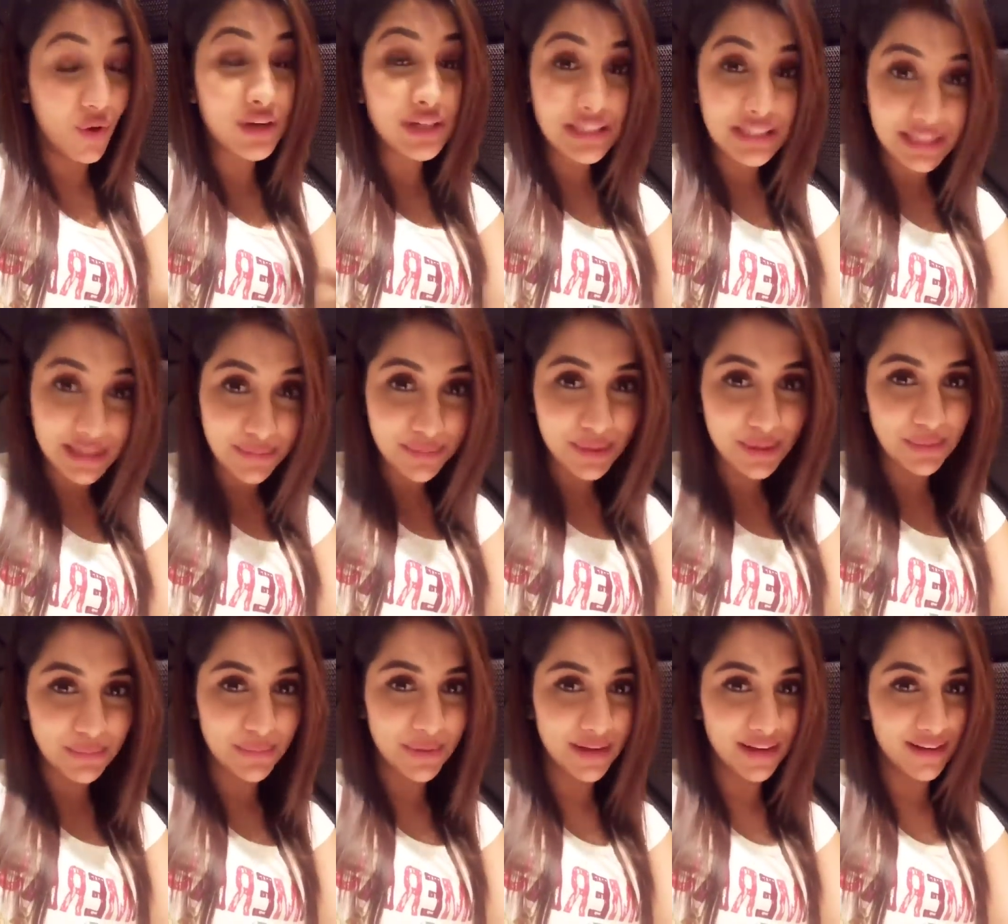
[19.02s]
on Team
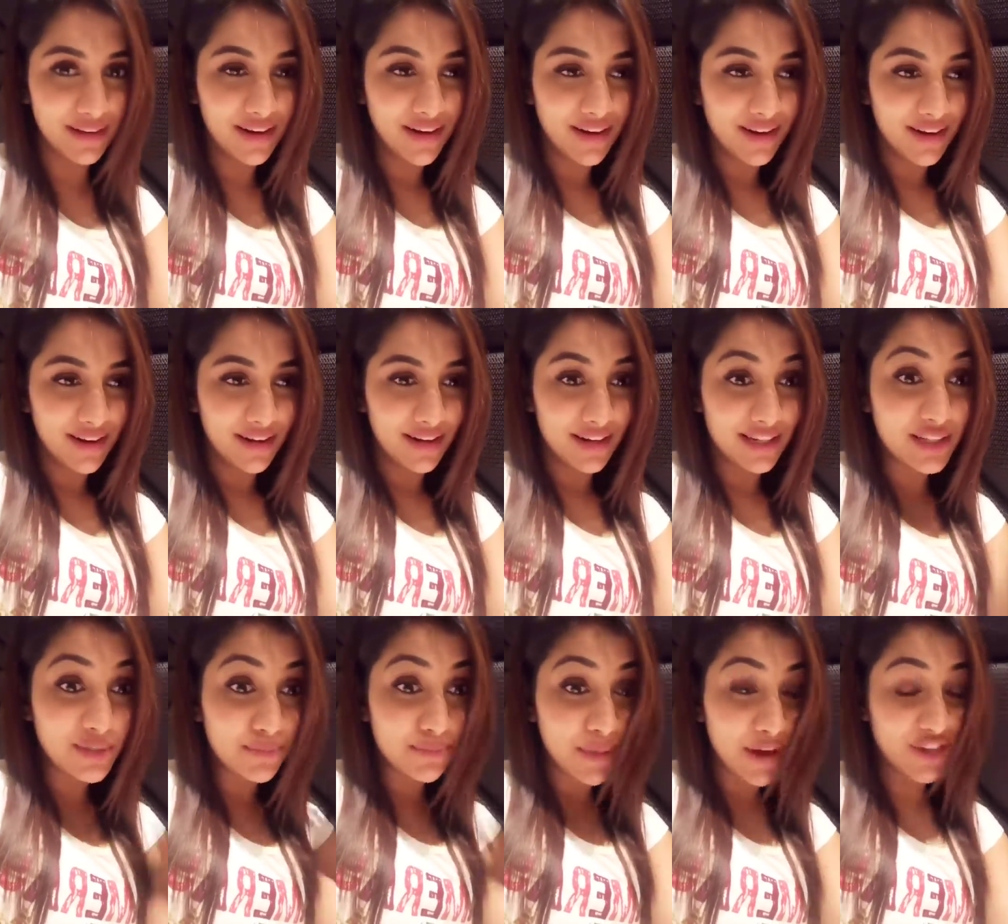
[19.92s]
Kabir,
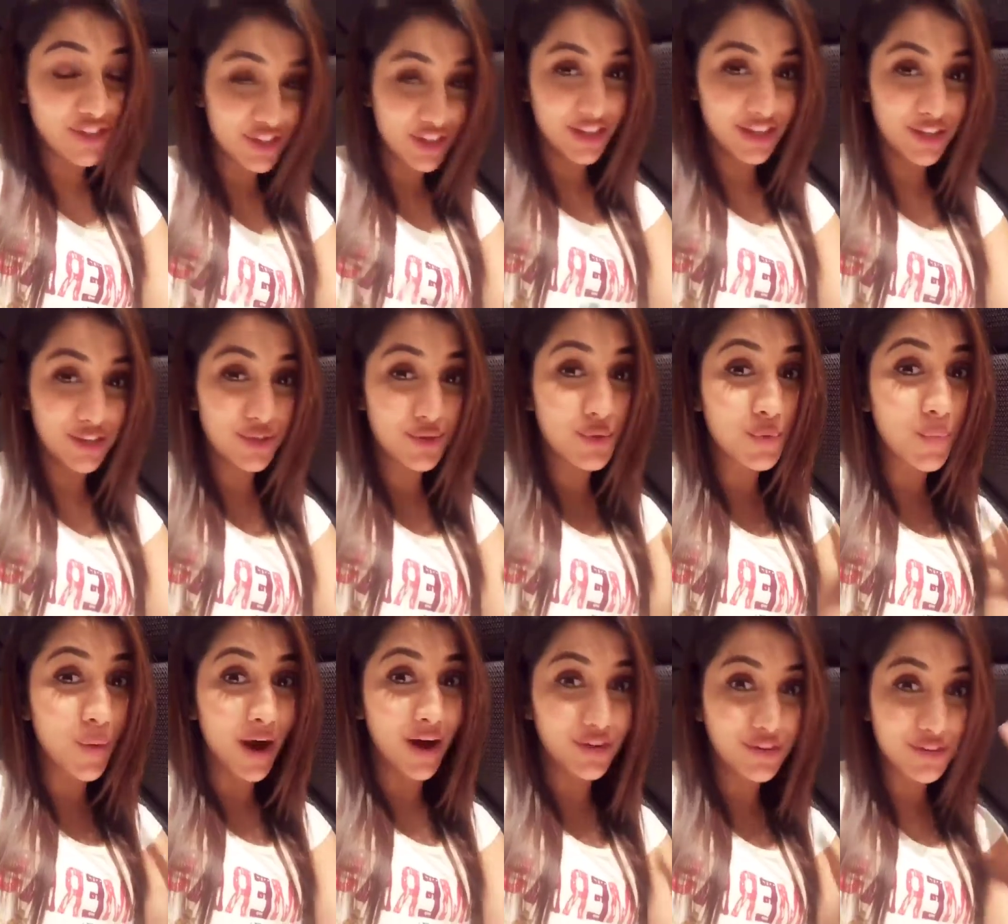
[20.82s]
especially
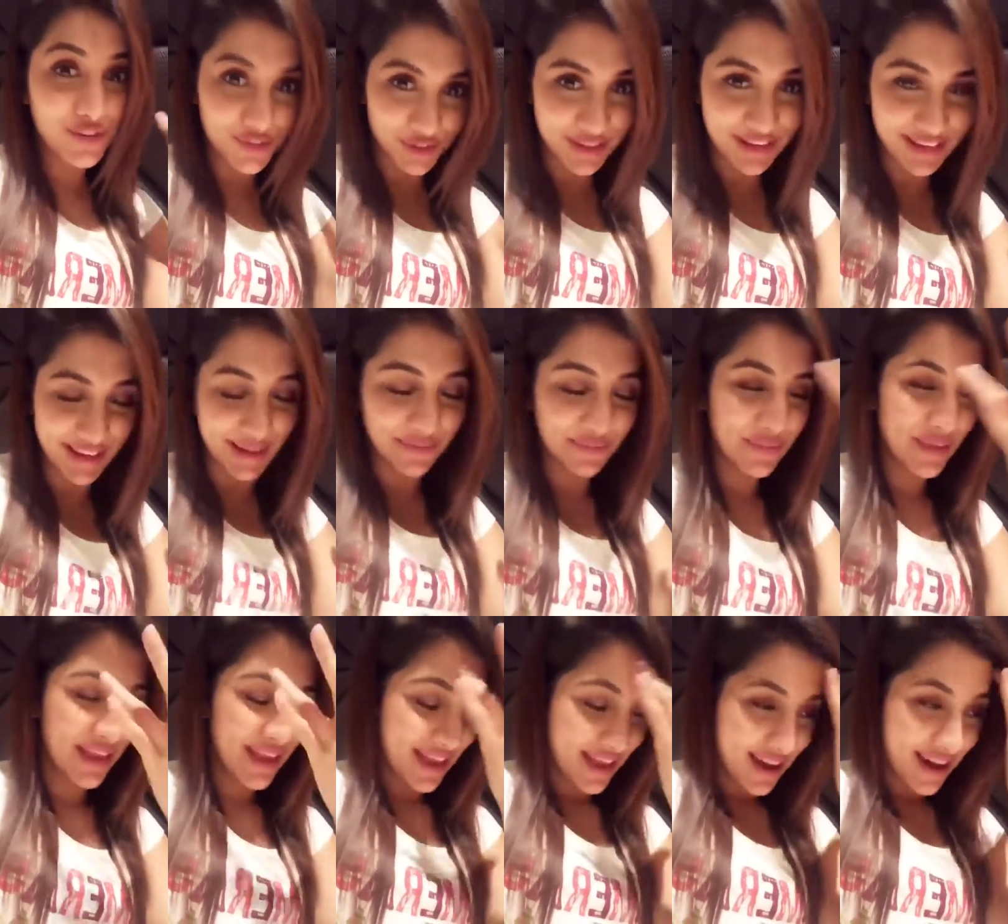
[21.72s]
throughout today.
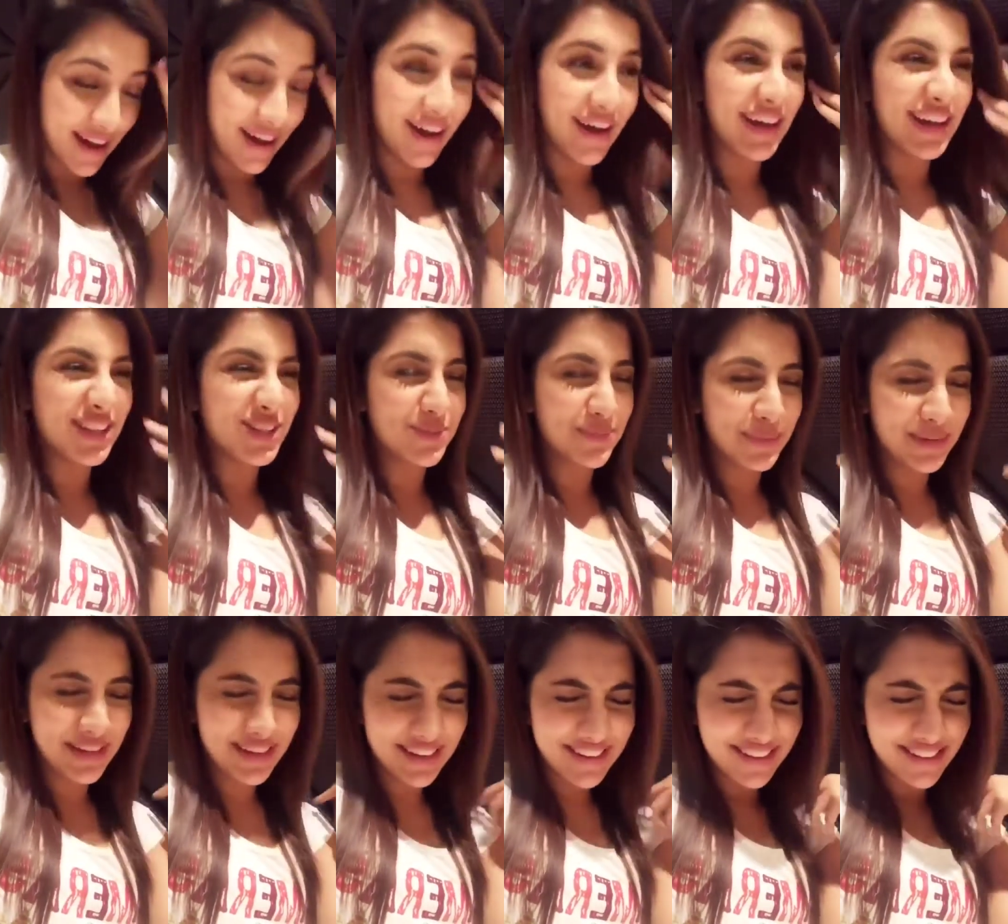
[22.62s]
Uh, it's
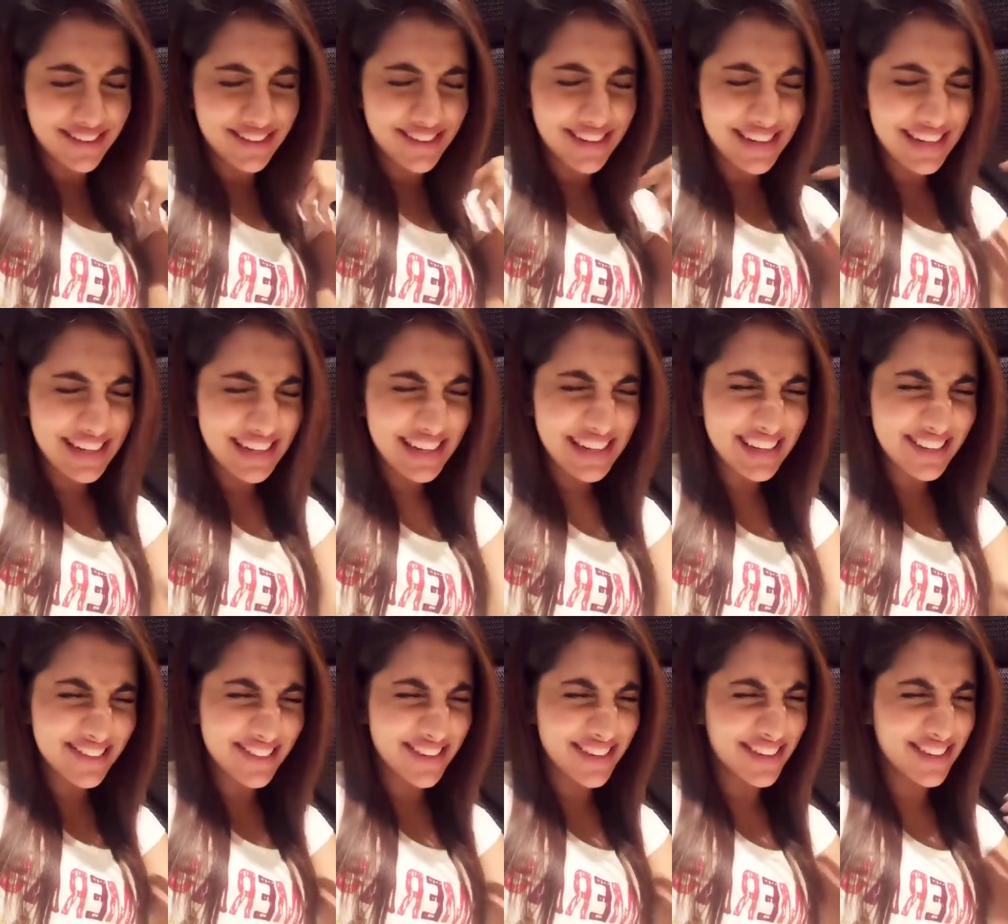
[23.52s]
been a
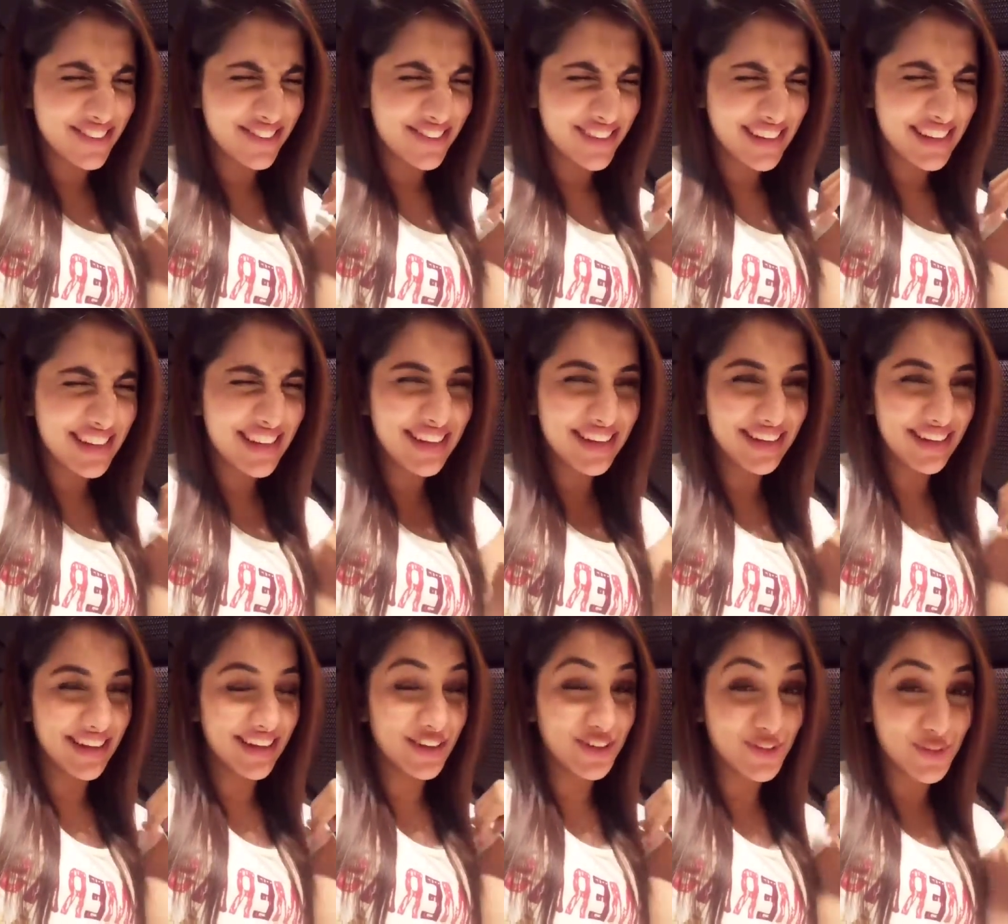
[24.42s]
really, really,
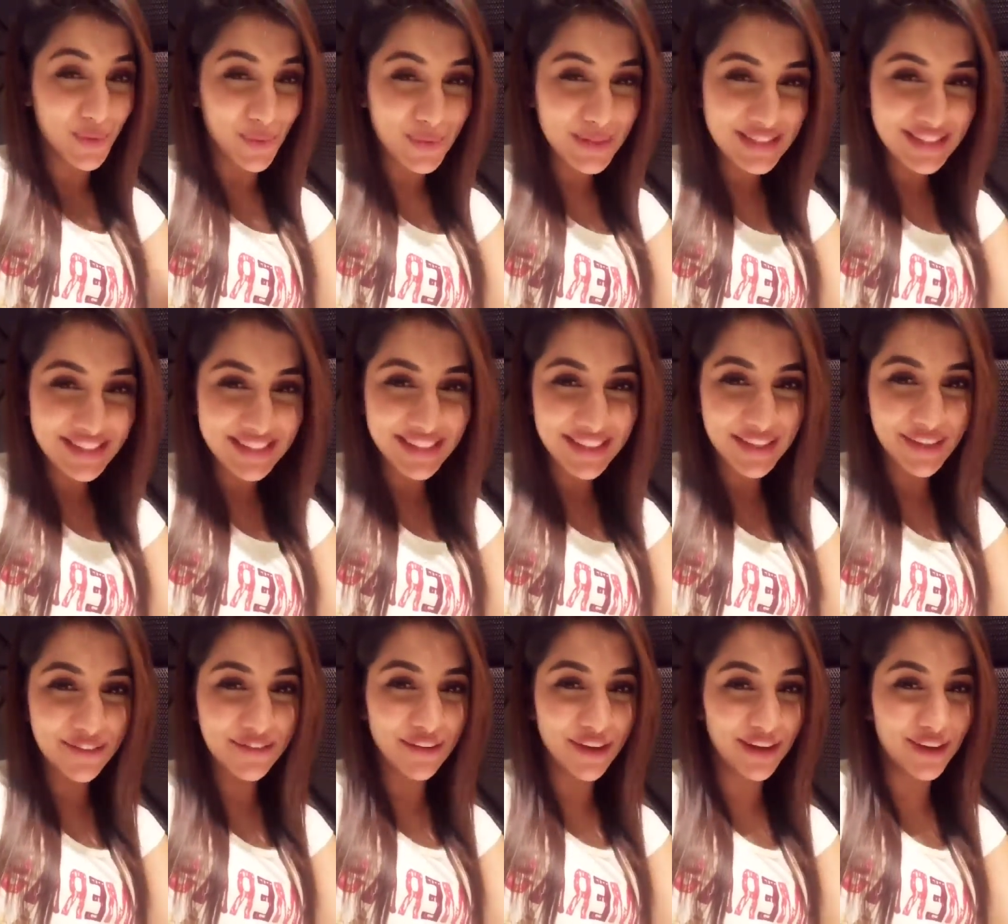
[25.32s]
really
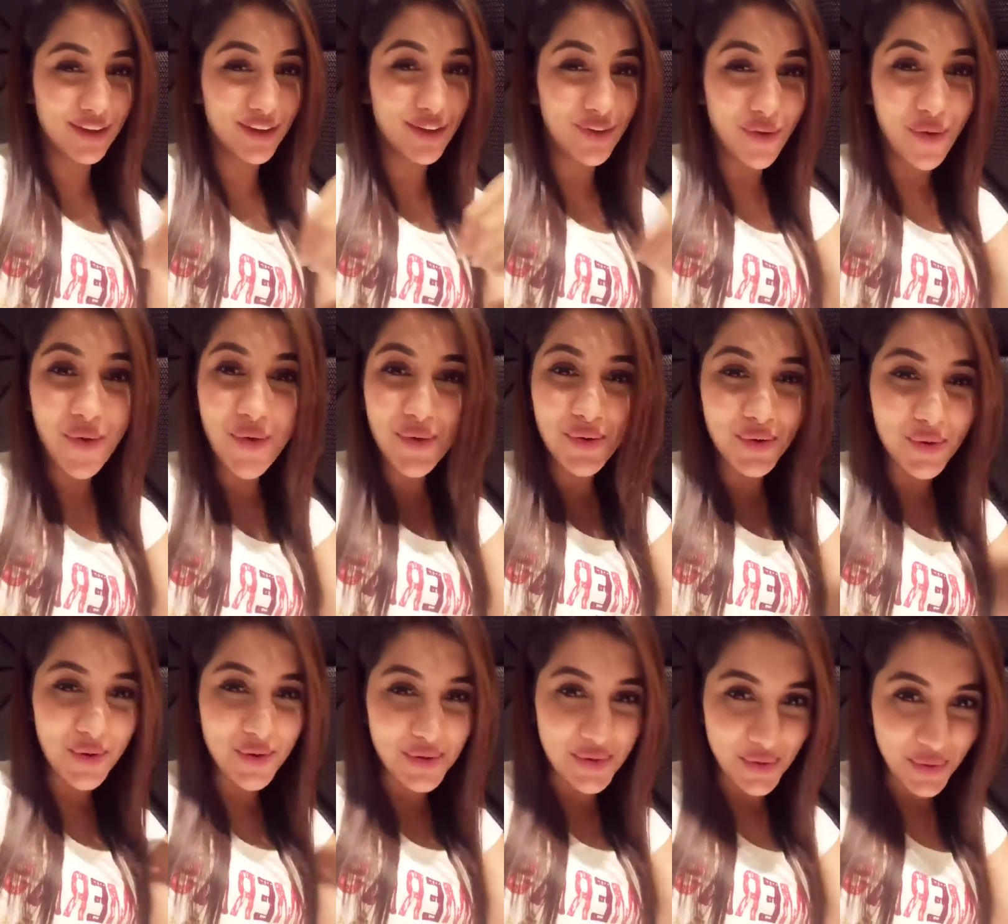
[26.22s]
exhaustive and a long,
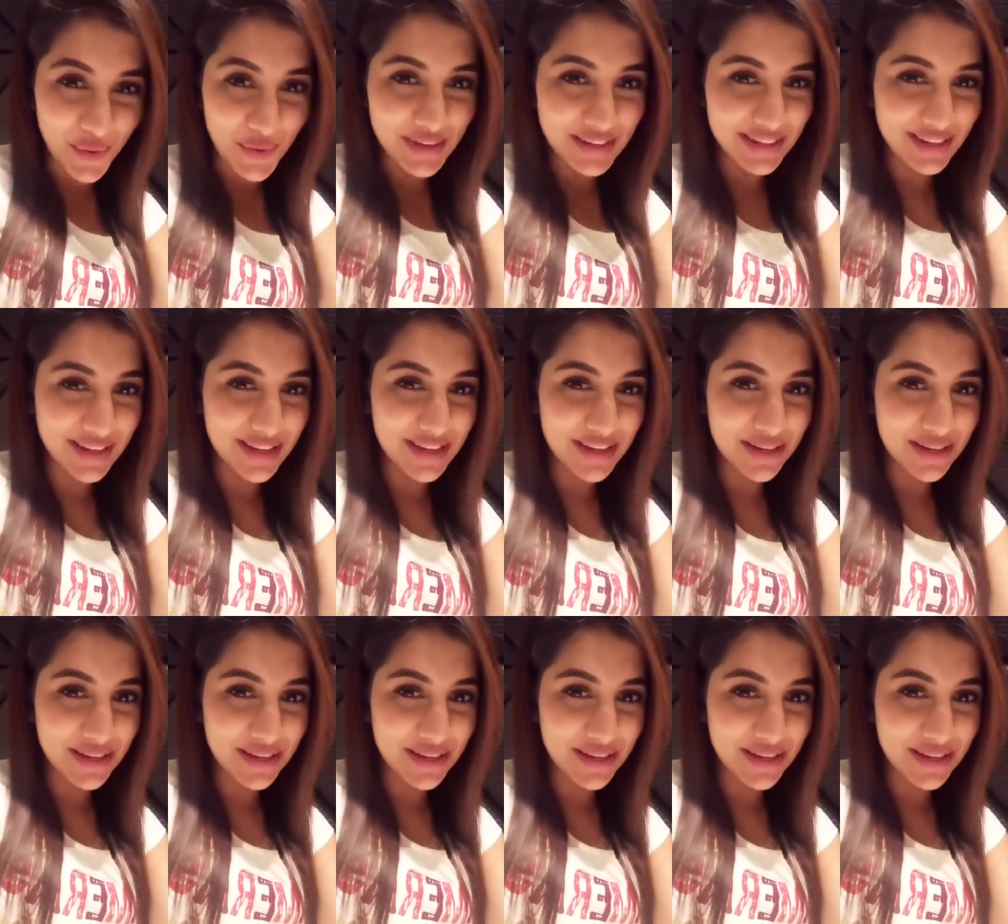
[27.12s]
long, long